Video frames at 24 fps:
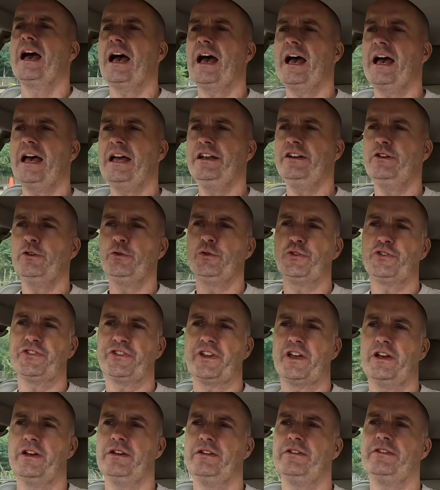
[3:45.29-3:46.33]
and
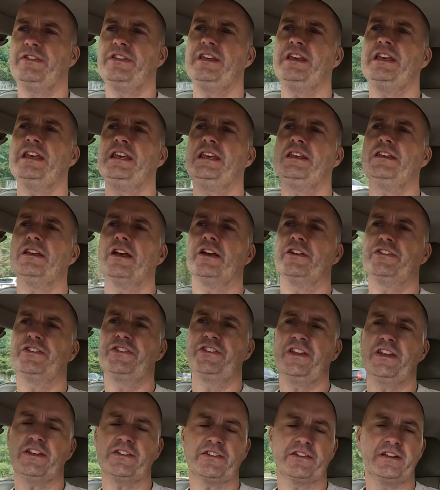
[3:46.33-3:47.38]
also the
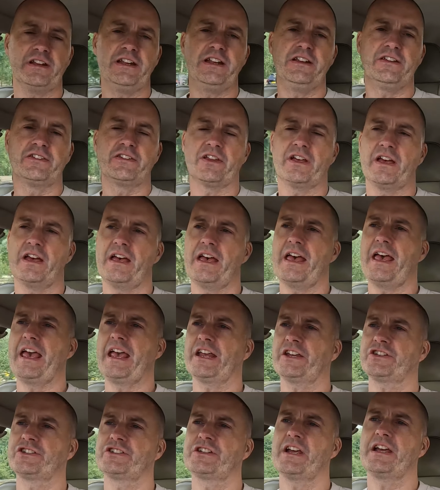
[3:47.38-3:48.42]
6-litre
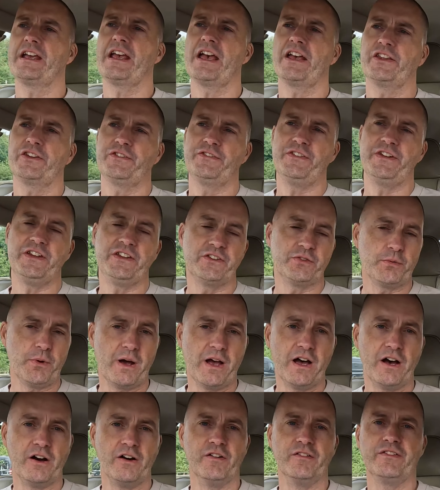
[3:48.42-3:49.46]
XJS
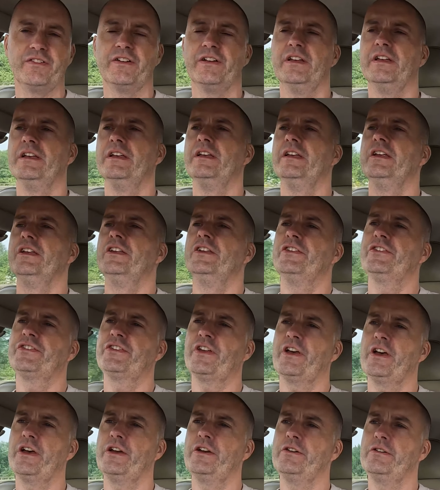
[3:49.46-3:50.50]
V12.
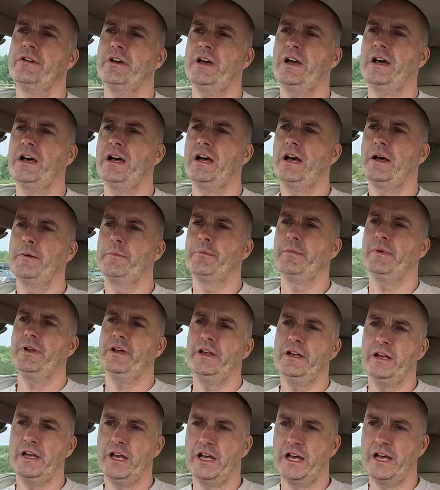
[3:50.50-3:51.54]
So
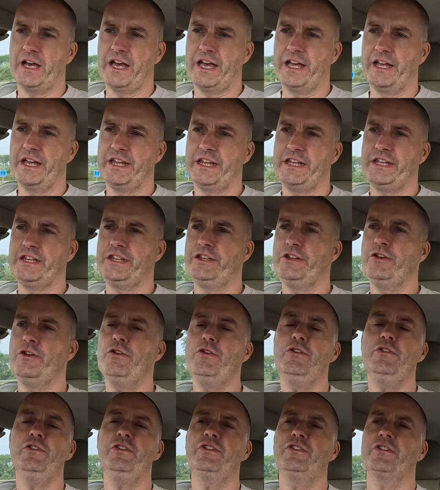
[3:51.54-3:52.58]

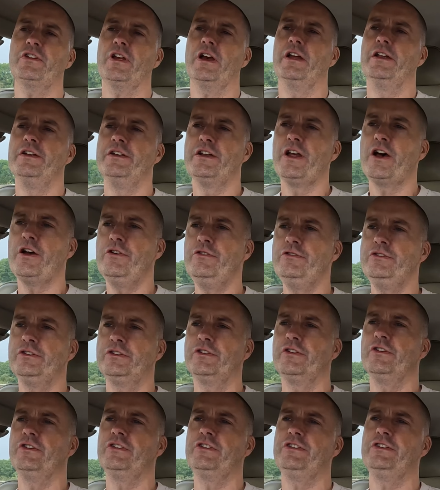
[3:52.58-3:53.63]
a known
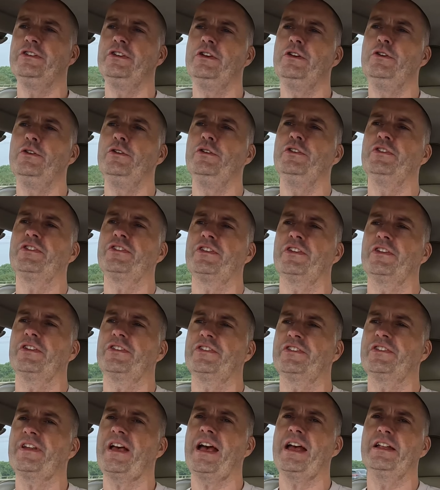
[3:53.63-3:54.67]
good used
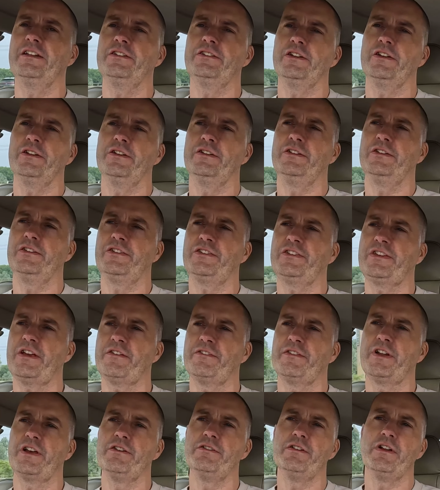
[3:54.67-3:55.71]
Sanden
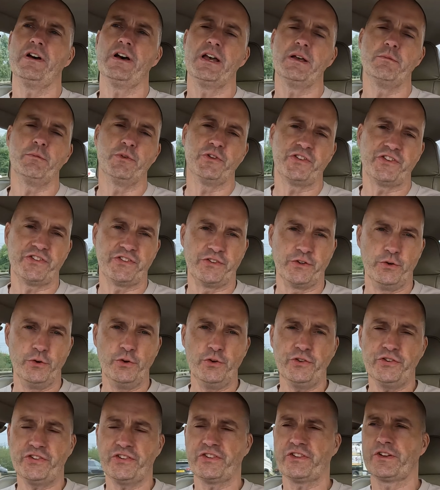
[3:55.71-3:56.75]
709 was
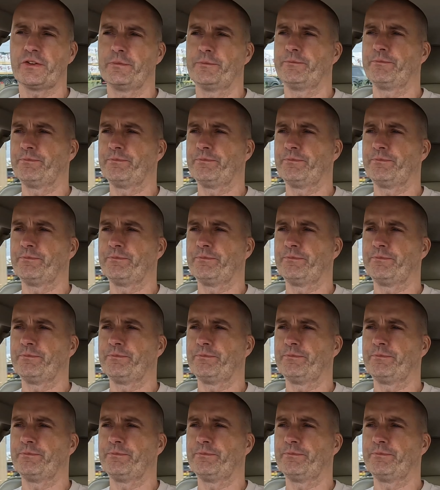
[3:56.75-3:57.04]
sourced.